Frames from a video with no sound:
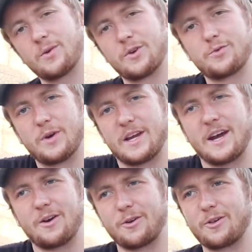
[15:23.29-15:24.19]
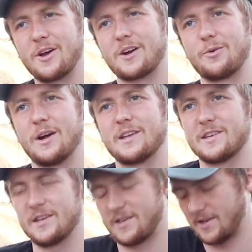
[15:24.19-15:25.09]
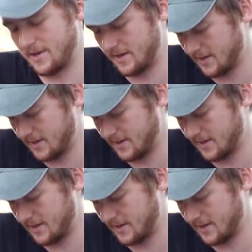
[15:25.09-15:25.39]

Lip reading: which way counterclockwise is.